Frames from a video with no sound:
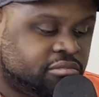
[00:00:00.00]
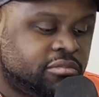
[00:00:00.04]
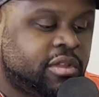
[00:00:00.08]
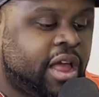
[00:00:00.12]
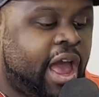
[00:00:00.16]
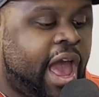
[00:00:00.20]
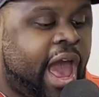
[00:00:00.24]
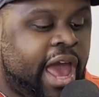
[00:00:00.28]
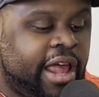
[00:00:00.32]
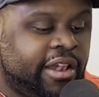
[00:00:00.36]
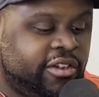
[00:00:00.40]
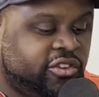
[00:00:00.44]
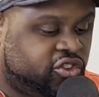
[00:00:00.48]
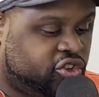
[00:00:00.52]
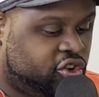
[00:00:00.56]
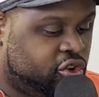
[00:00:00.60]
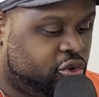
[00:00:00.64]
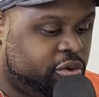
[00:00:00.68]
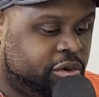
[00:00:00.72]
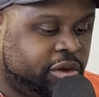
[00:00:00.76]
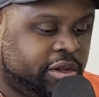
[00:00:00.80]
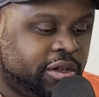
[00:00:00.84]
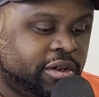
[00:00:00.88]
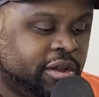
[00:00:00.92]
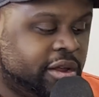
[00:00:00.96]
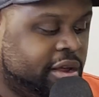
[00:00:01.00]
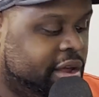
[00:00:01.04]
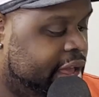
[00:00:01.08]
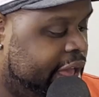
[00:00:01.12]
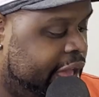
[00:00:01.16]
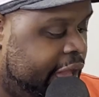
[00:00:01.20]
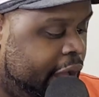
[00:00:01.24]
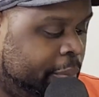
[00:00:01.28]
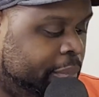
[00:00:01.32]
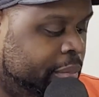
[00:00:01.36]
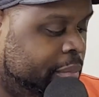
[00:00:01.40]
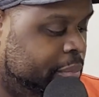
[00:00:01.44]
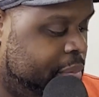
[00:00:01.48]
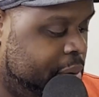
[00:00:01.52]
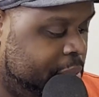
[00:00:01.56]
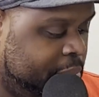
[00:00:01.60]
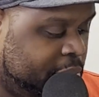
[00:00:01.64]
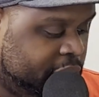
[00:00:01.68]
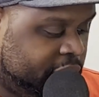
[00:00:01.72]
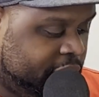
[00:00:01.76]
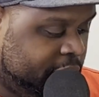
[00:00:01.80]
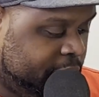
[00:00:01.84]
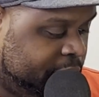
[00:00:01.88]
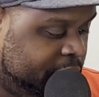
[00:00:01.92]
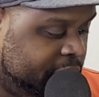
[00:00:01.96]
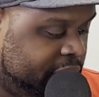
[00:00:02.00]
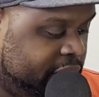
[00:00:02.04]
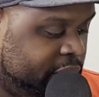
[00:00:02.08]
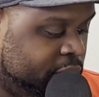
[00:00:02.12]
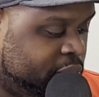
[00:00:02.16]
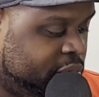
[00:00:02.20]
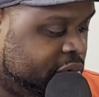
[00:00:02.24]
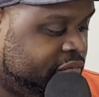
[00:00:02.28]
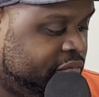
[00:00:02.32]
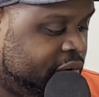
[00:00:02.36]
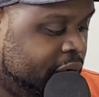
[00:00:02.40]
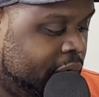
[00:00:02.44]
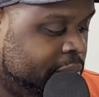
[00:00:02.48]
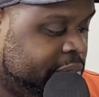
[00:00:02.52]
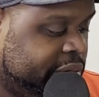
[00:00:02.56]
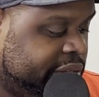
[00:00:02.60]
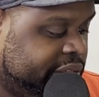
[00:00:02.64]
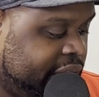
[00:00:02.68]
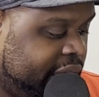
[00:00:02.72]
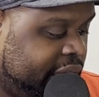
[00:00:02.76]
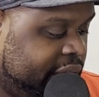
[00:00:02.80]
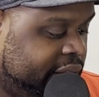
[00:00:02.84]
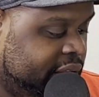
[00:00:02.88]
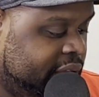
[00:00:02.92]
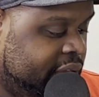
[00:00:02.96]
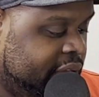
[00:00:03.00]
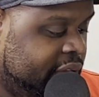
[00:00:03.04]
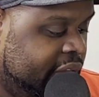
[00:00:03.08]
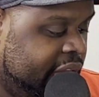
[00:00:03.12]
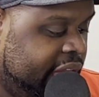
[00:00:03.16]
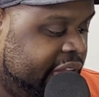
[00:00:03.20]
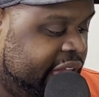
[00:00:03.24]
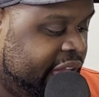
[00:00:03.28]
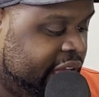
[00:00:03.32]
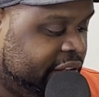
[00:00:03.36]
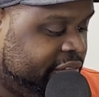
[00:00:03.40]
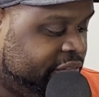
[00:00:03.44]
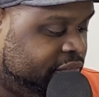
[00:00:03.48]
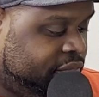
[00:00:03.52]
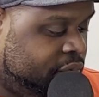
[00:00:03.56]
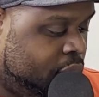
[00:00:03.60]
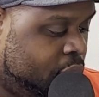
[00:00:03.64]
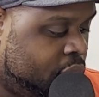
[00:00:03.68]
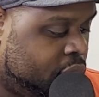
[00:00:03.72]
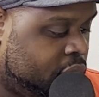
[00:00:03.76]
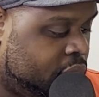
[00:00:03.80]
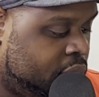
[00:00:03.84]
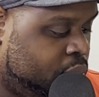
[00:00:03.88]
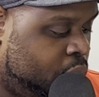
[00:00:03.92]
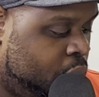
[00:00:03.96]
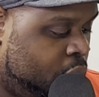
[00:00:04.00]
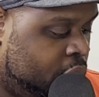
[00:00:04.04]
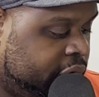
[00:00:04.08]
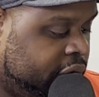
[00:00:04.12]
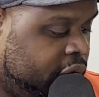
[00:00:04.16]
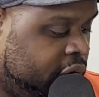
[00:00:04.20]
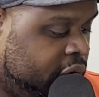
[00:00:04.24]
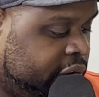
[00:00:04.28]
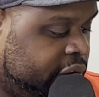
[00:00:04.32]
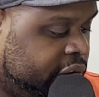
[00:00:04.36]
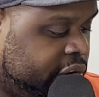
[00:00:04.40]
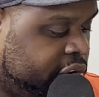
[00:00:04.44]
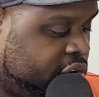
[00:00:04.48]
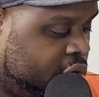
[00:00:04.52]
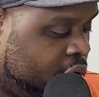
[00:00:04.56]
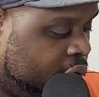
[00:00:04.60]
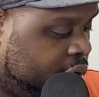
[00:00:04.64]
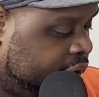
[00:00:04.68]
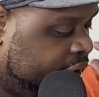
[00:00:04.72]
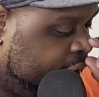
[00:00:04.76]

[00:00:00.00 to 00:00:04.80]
adding to it, helping people compete, we're fine with that. He had 4 100-yard